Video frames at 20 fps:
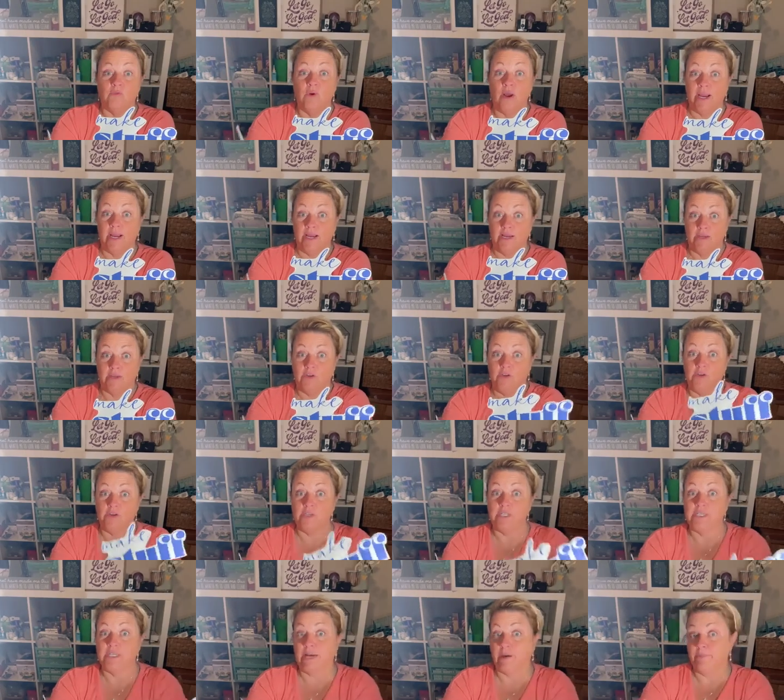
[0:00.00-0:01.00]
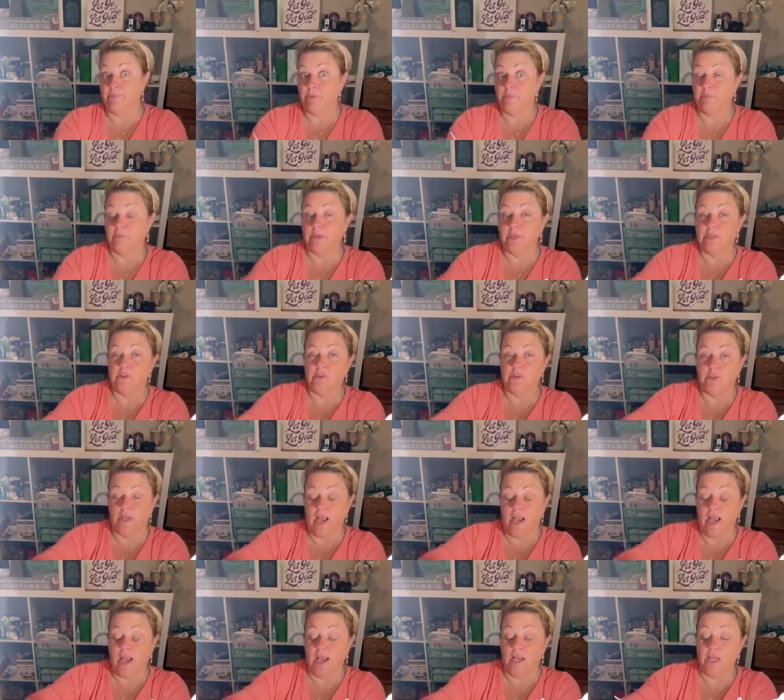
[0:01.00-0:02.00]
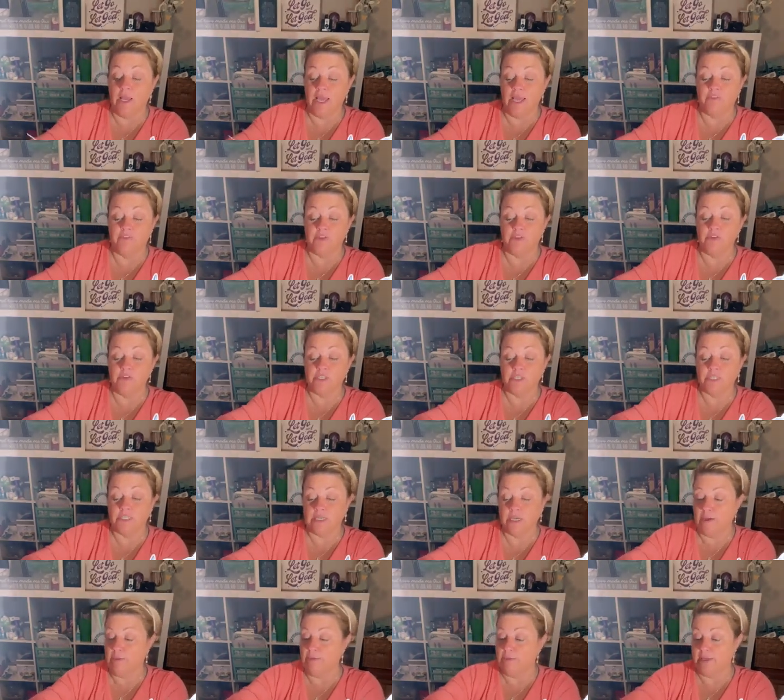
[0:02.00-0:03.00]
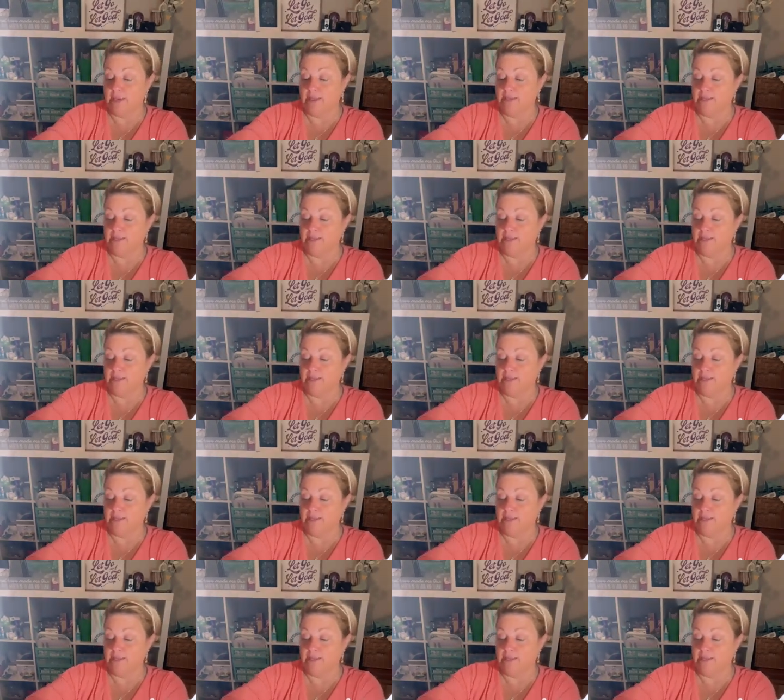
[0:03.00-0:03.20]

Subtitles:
Right, you could tell me, but if you just tell me,